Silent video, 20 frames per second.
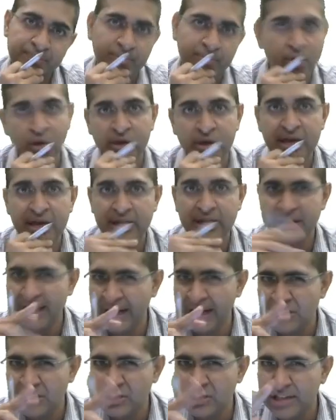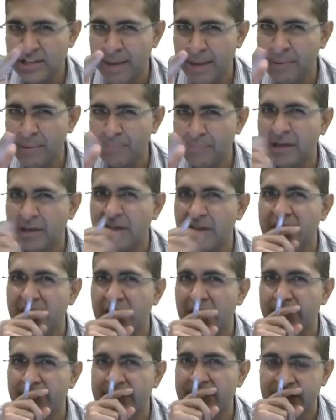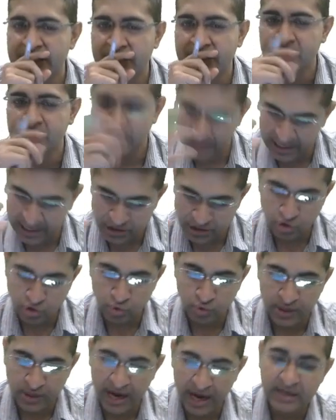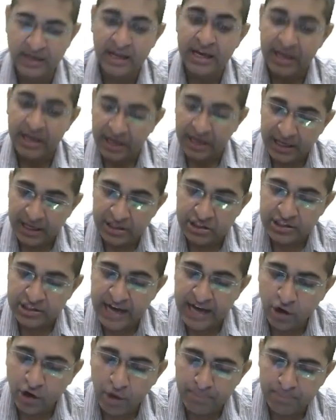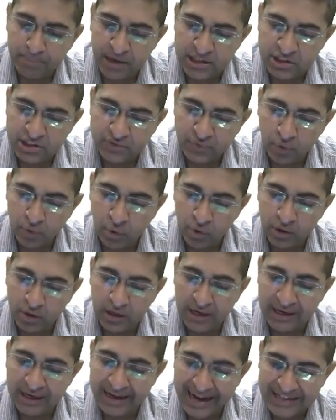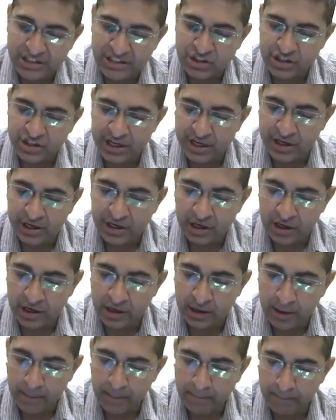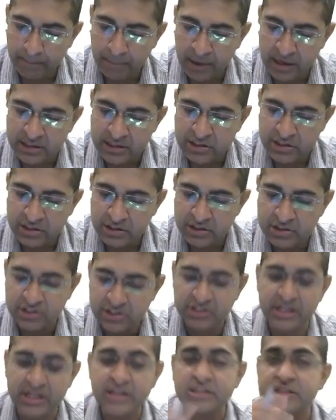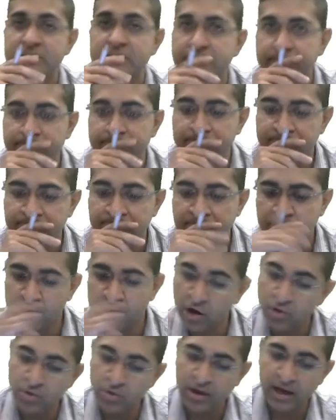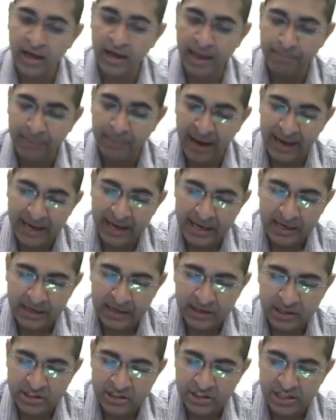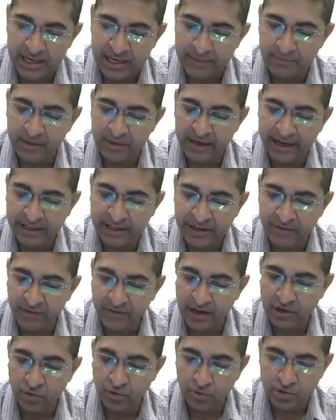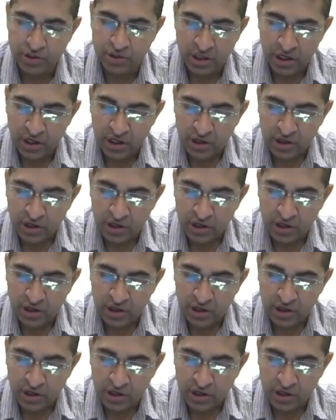Okay, can I step up a little bit? Let's do that. Instead of +4, let's take here +6. Now apply the same corrective values.